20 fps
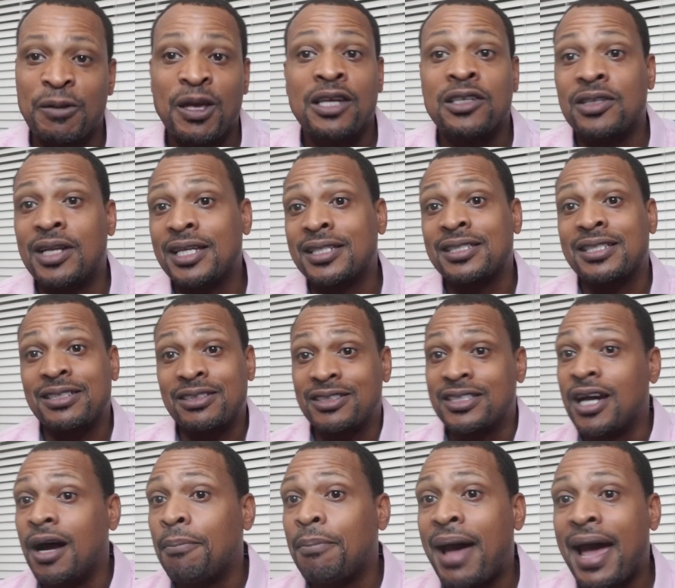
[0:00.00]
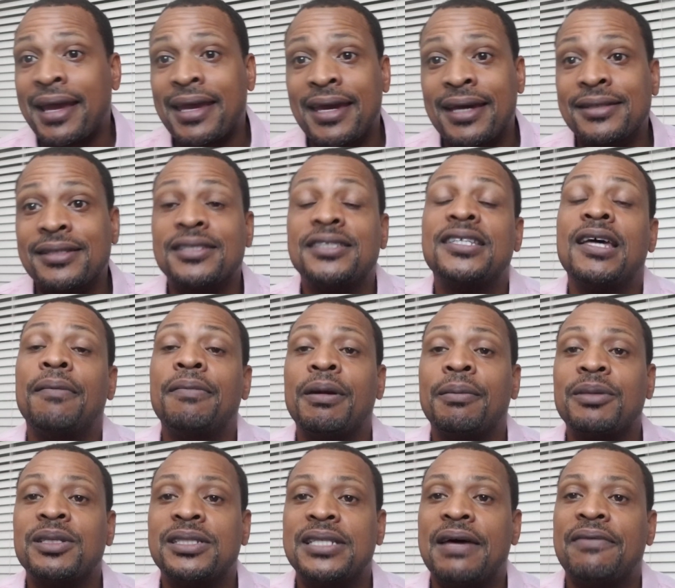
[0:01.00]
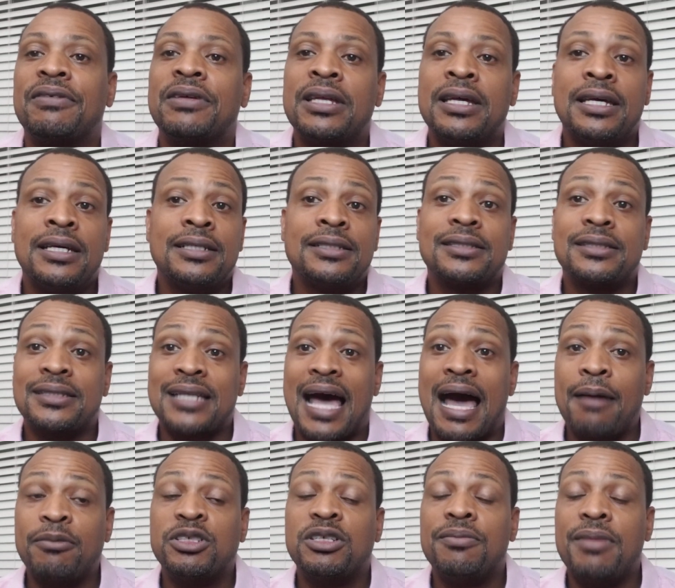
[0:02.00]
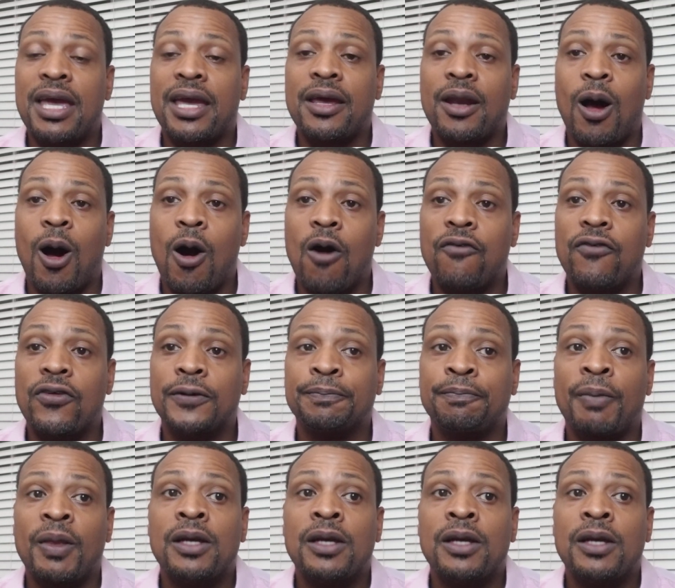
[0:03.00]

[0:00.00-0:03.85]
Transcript: So let's jump back into step number 7, time to make an offer.